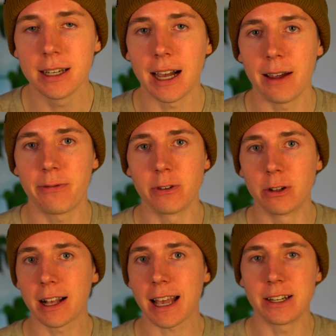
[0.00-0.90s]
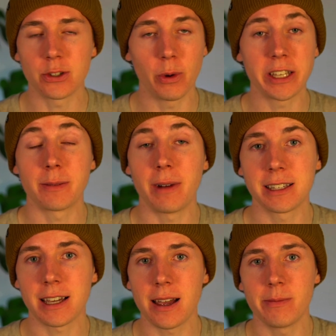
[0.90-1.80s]
I feel like I just wasted my
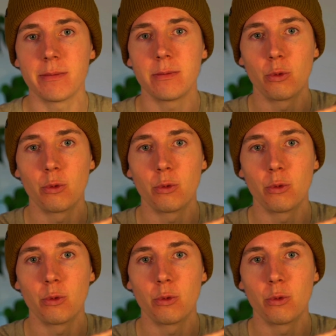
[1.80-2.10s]
time